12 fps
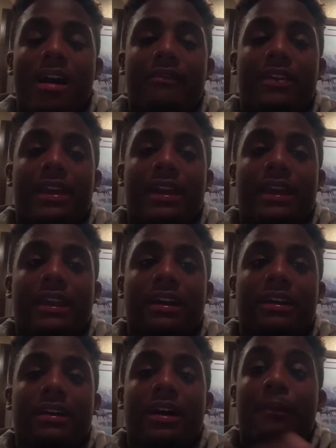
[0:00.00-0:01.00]
a
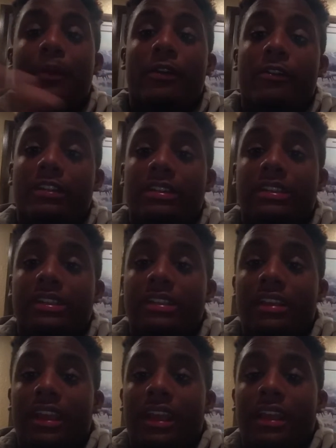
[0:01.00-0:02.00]
appearance,
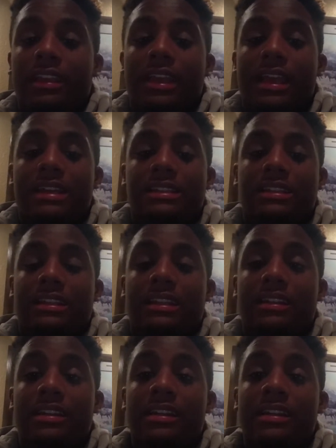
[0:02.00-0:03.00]
as
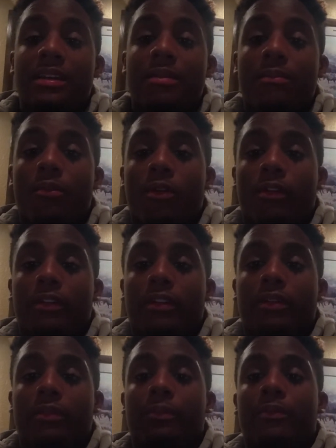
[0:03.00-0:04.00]
in more
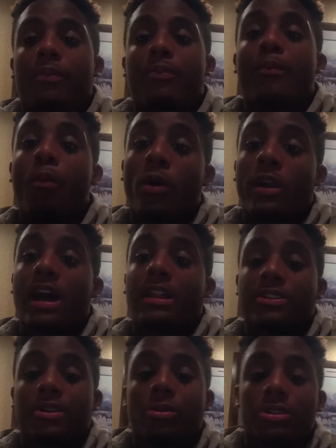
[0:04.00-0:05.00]

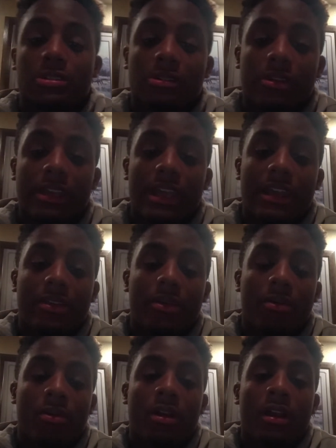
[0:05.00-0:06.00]
college coaches looking at
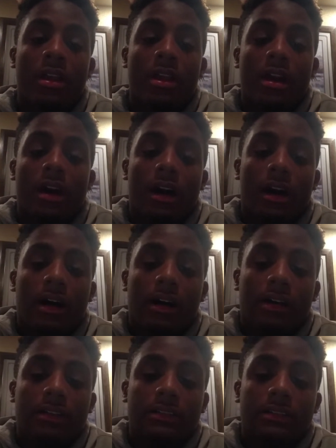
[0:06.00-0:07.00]
you,
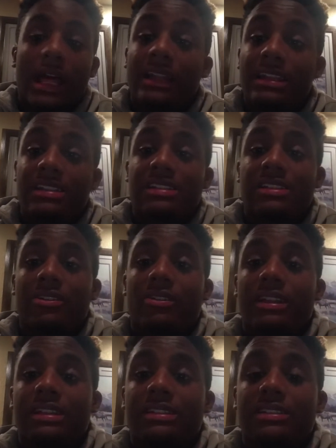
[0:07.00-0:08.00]
not
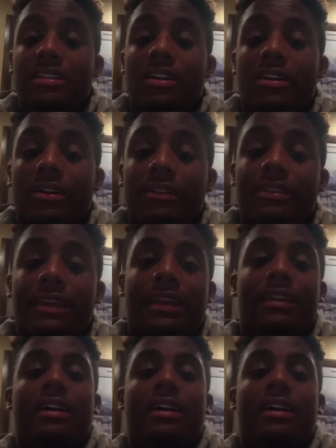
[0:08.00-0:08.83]
necessarily is a good thing.